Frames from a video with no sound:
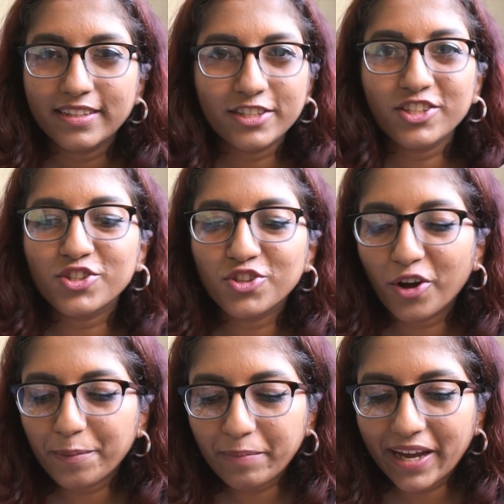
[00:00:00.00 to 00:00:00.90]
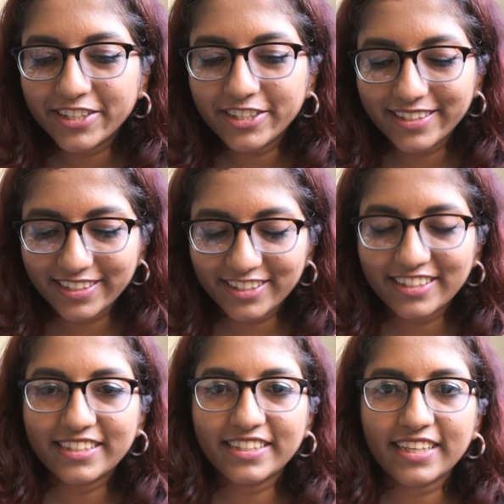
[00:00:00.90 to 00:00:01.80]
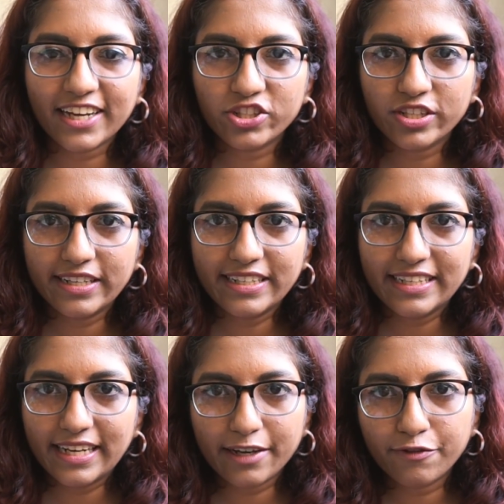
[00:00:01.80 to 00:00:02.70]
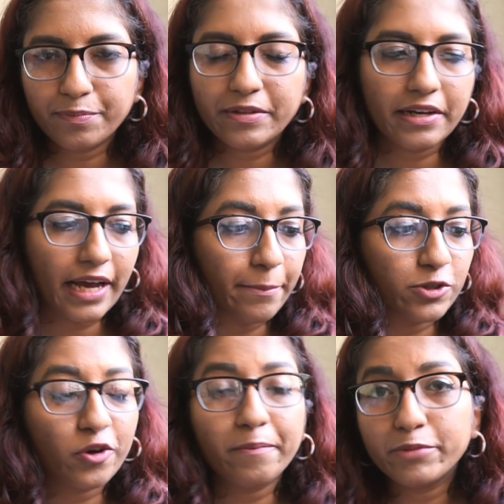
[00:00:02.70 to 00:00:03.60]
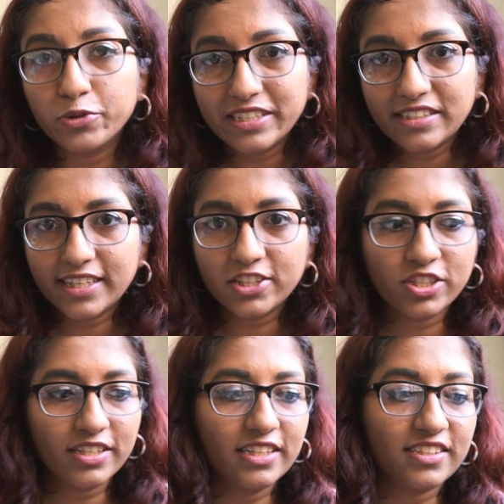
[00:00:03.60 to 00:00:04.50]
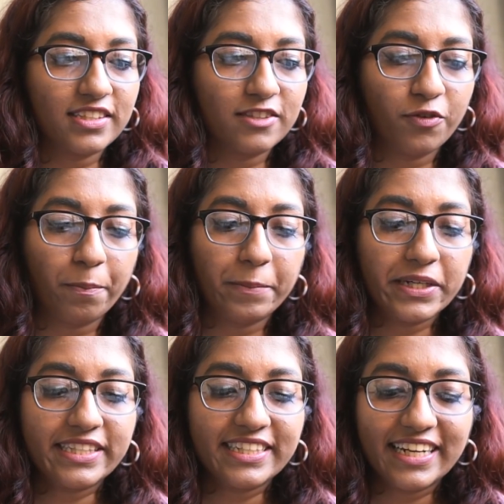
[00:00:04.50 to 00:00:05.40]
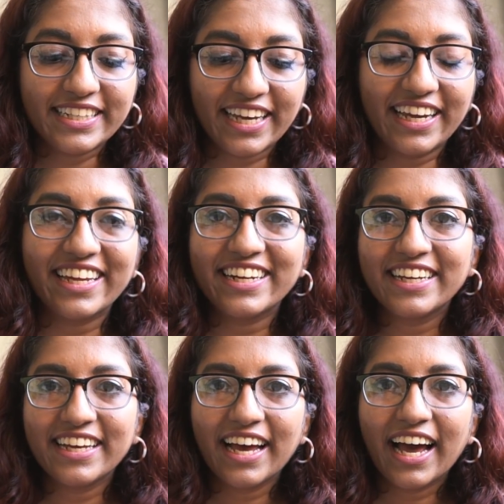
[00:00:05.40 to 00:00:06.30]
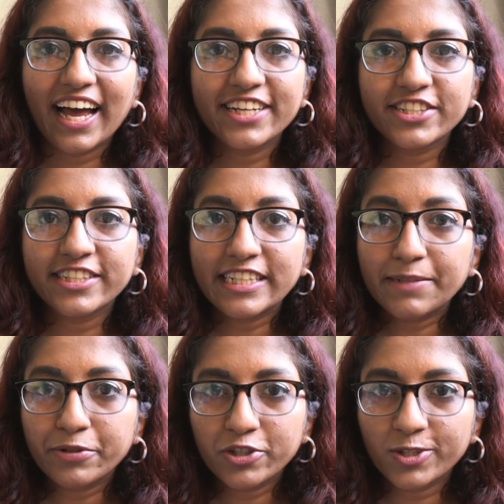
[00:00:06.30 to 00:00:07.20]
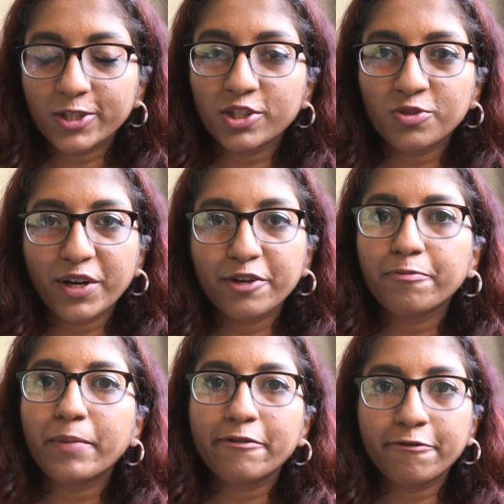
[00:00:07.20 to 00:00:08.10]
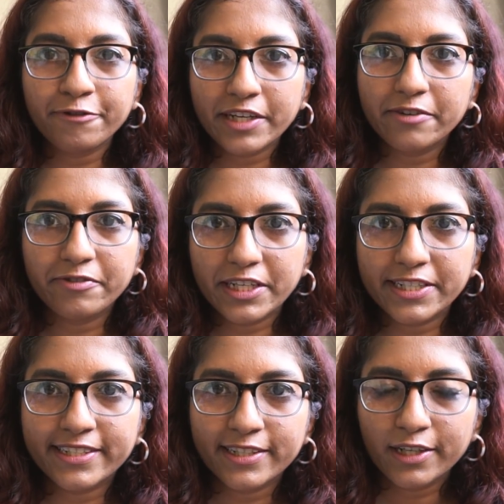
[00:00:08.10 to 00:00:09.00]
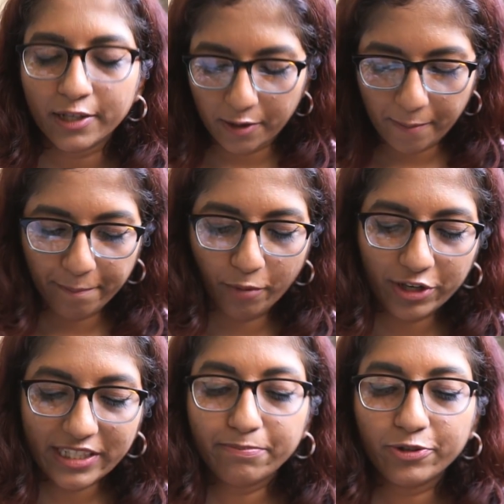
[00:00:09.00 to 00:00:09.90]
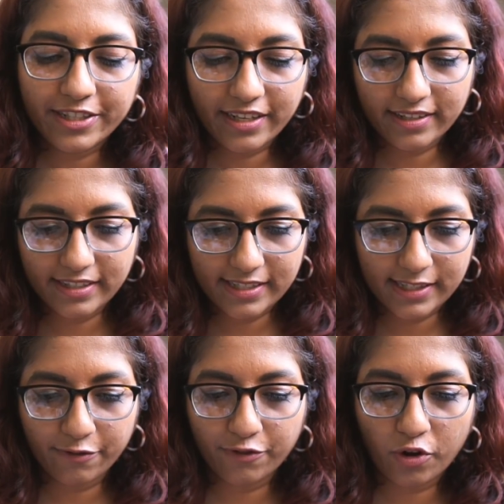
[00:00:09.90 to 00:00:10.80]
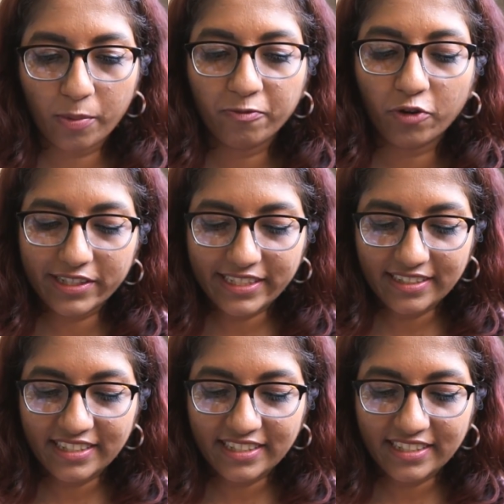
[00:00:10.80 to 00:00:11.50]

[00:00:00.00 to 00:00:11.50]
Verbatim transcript: This is not pantry. This is actually like from the Amazon beauty section. This is for personal care. I just repurchased one of my favorite body products from Forest